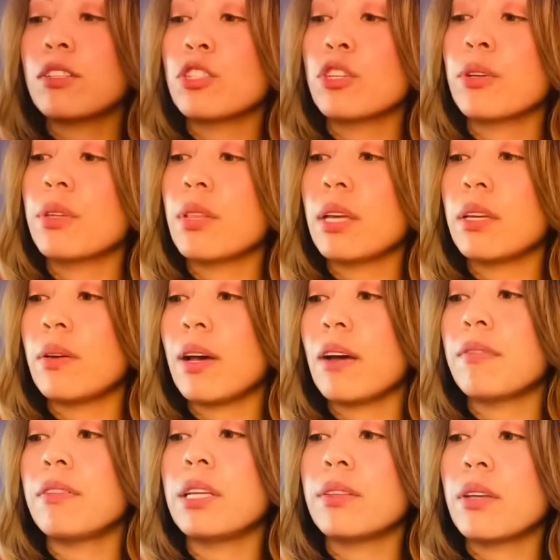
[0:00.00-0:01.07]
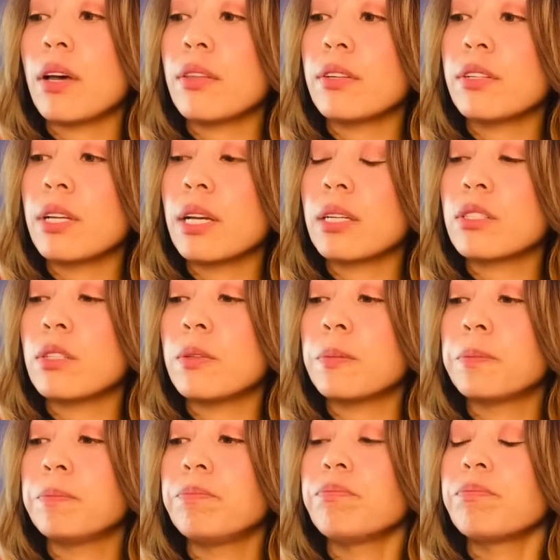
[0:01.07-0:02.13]
show you that you have it in the other deck too.
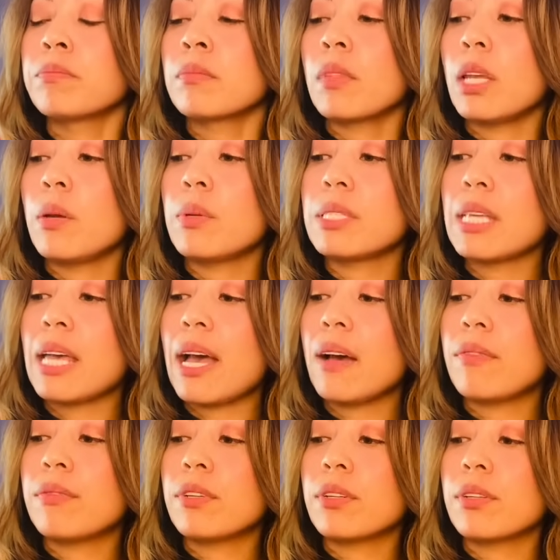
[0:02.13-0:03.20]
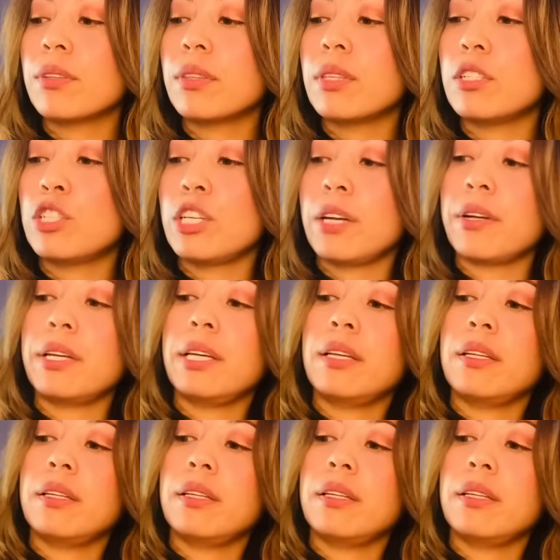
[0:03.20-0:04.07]
It was after the Chariot.